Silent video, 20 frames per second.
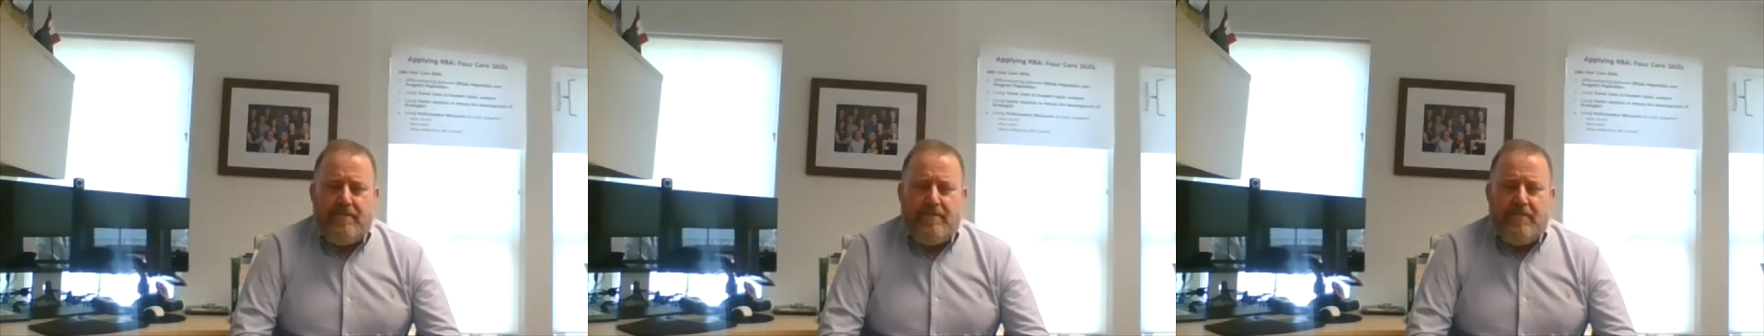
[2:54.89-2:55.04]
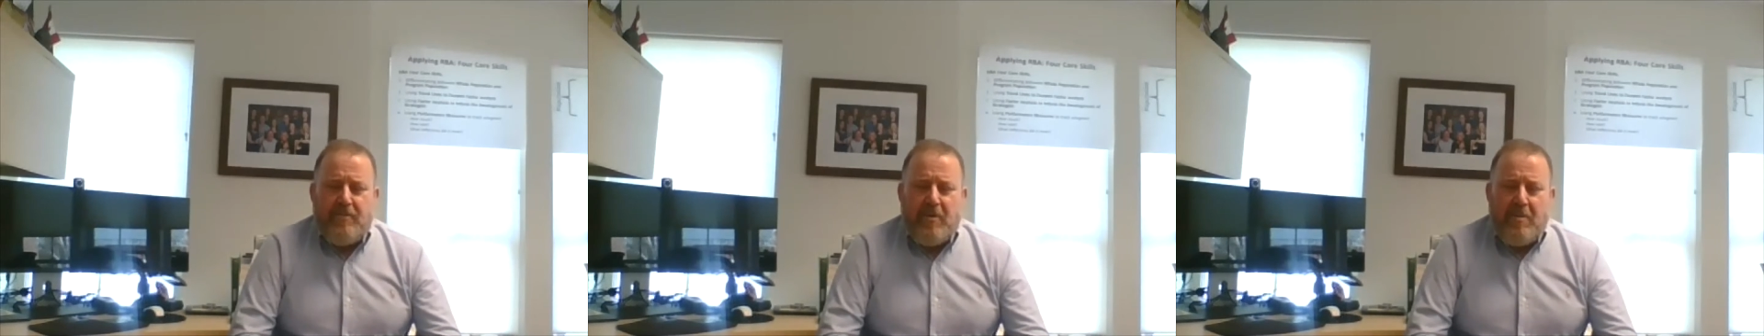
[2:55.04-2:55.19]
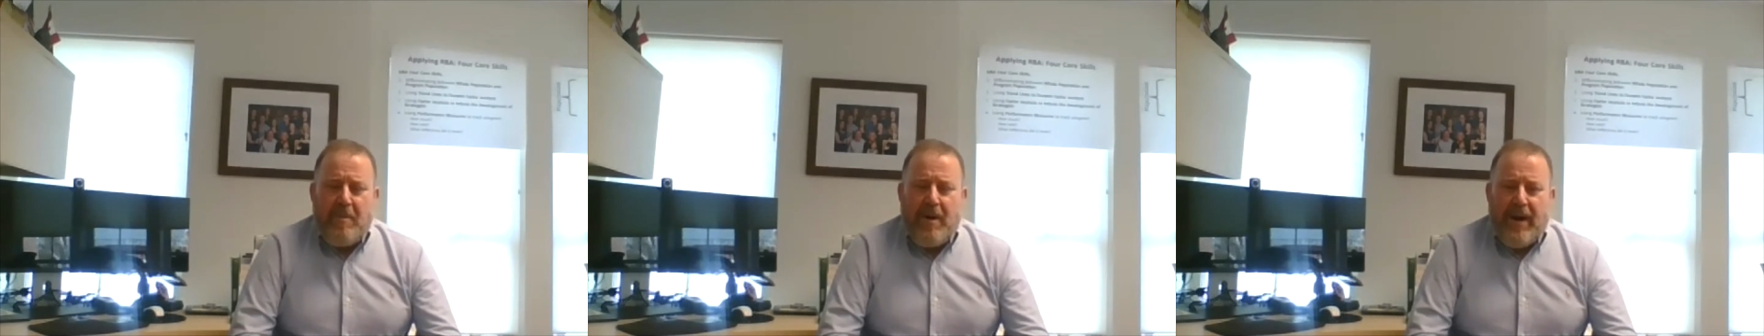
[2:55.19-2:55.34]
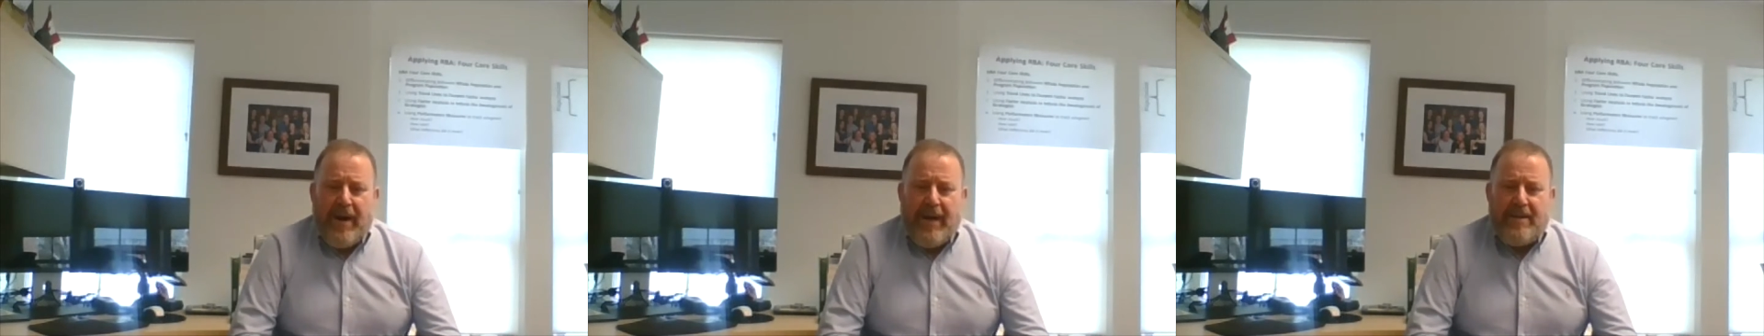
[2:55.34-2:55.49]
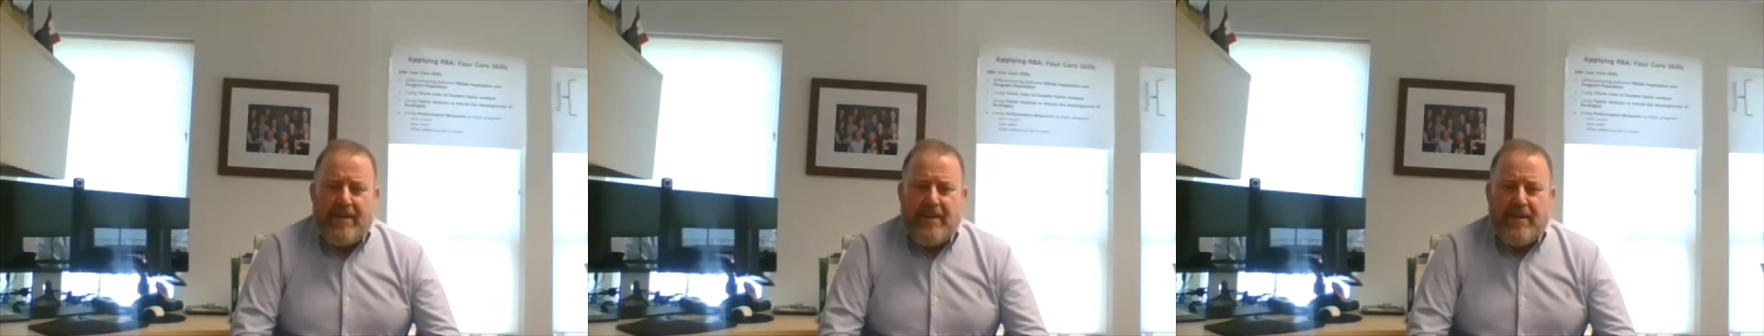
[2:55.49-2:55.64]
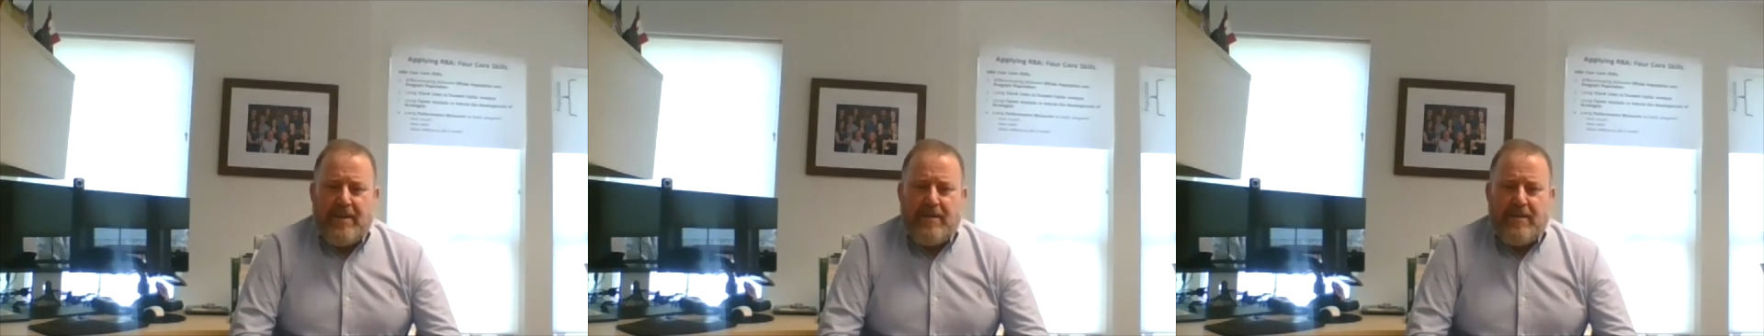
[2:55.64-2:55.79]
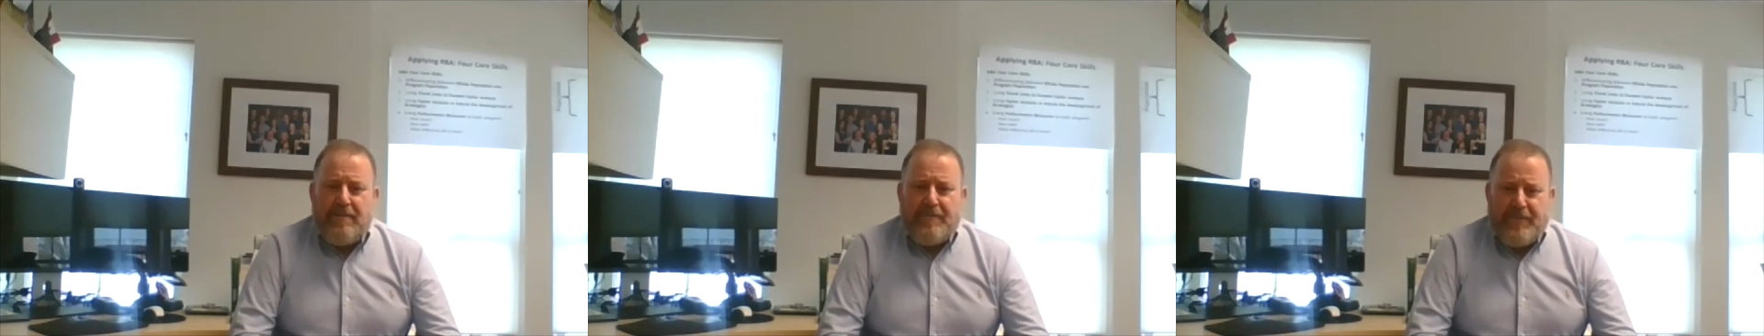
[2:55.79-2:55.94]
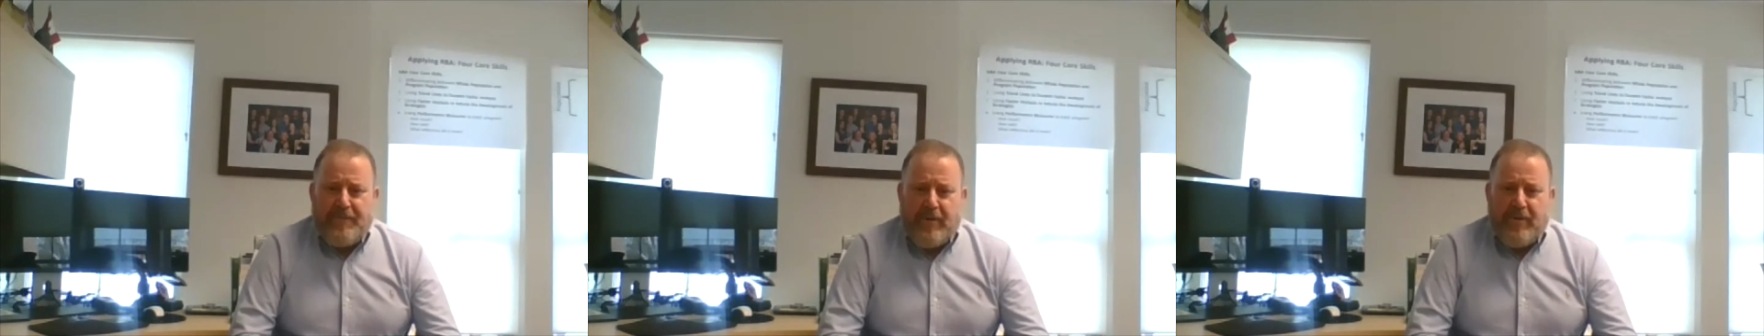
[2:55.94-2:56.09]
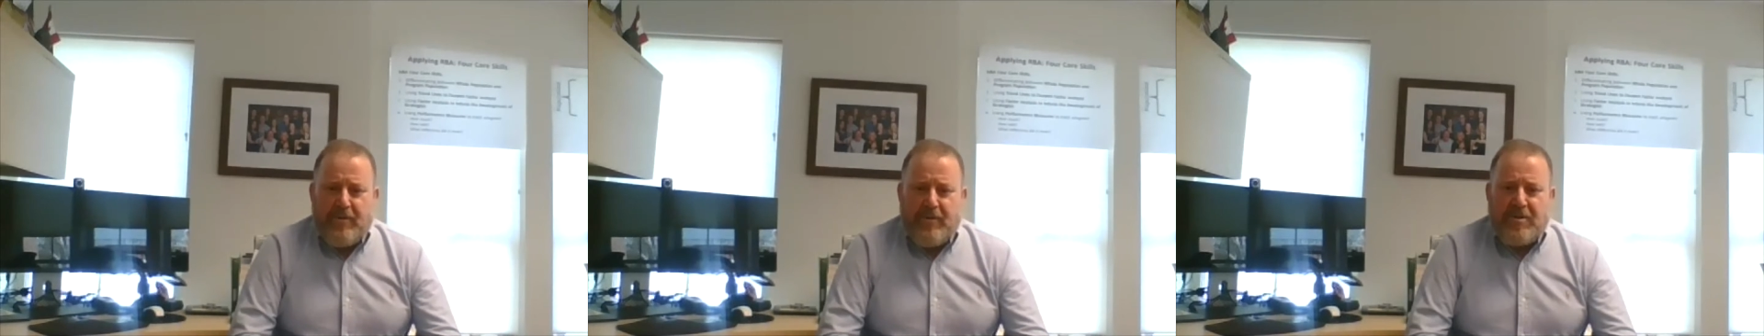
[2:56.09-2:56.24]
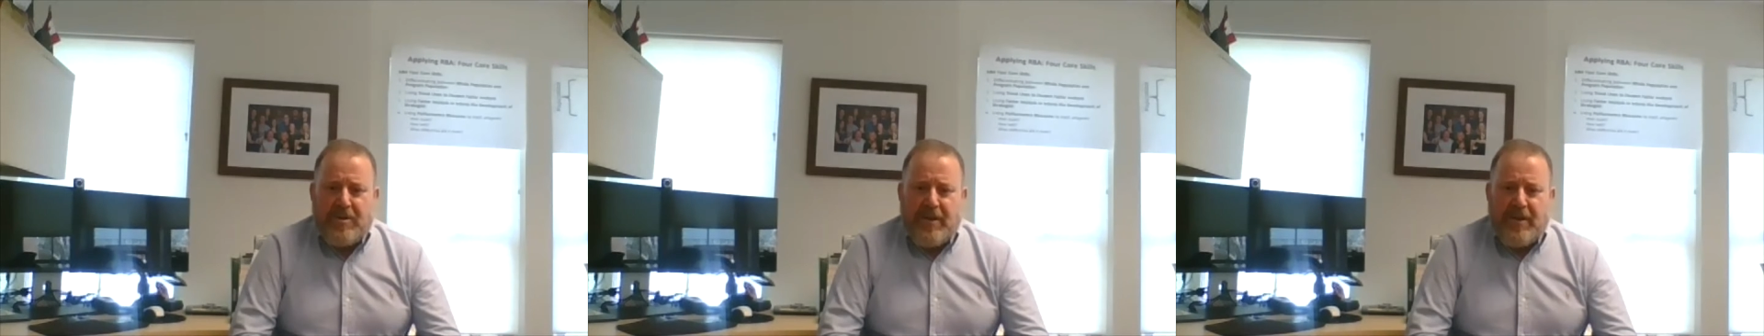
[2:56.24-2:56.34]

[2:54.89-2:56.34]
reminding the folks